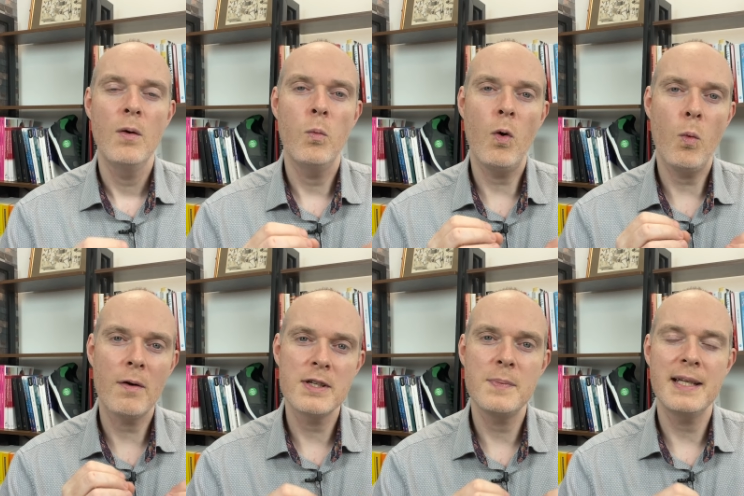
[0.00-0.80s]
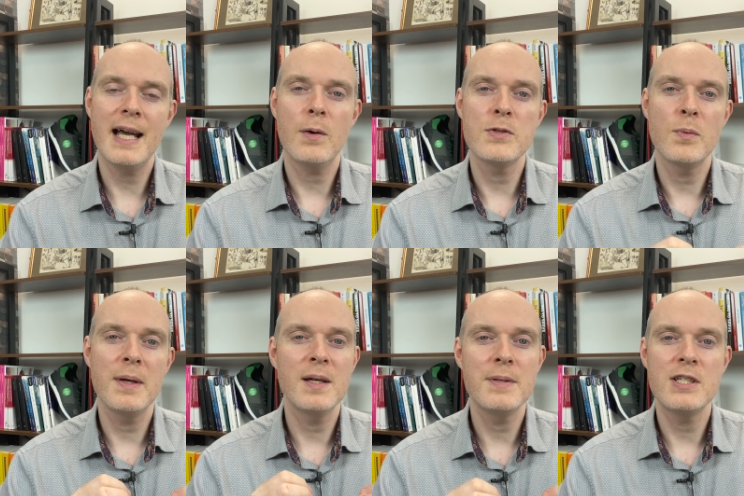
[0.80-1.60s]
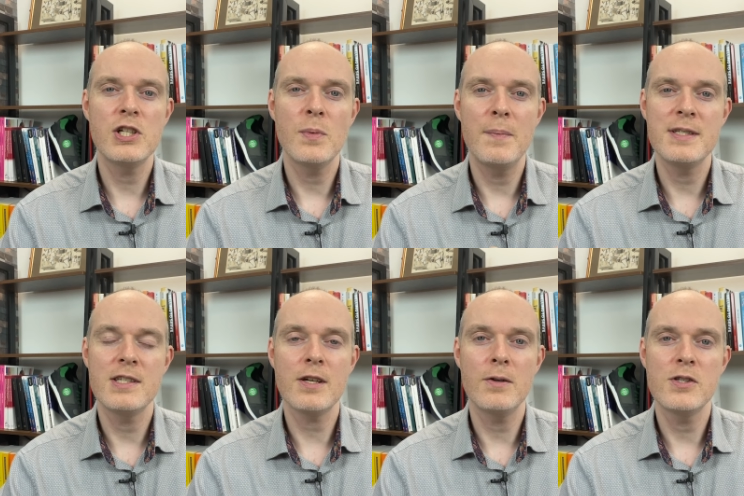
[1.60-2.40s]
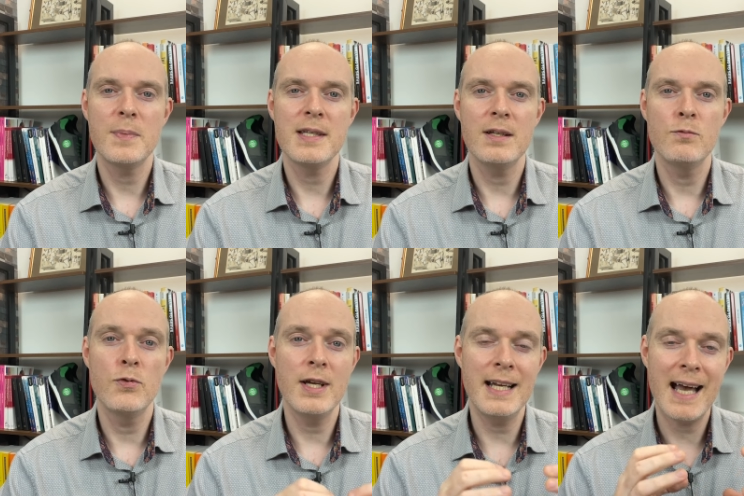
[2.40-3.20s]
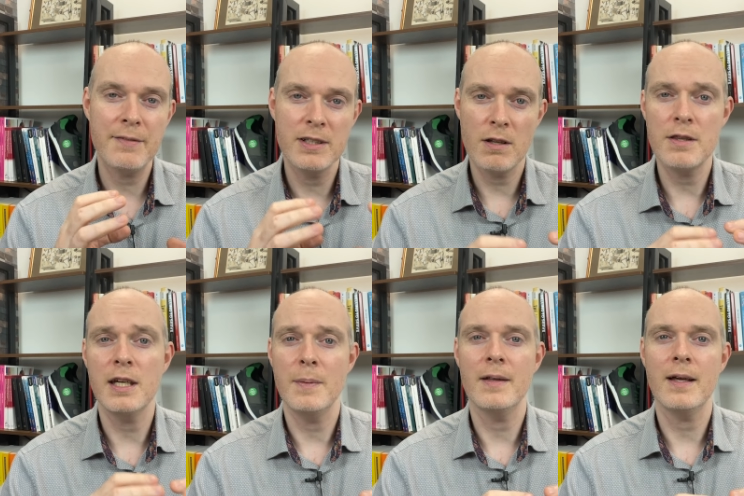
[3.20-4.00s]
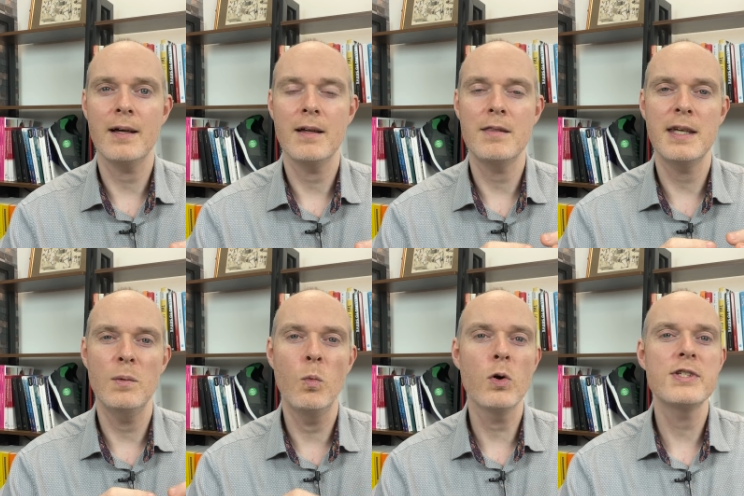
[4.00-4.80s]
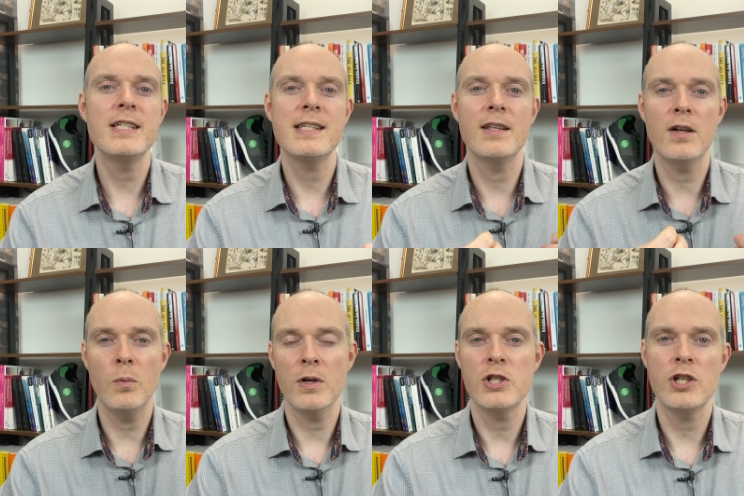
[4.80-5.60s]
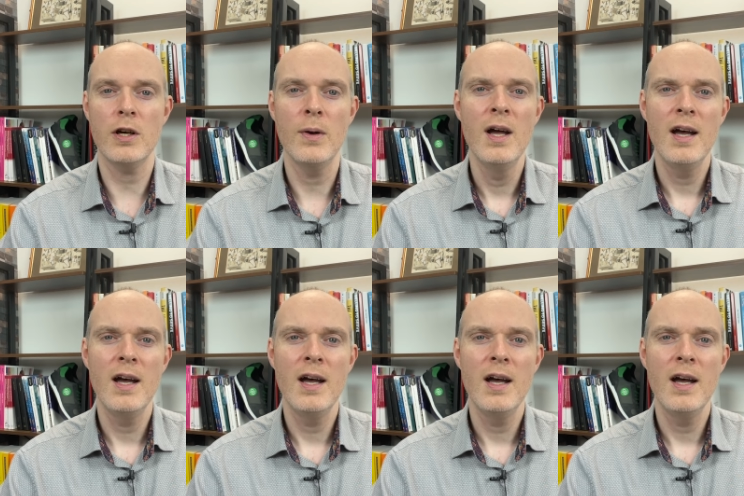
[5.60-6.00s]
What worries me now is we'll be in a position where business owners will be really having to think about that and thinking, what is it that I want to show?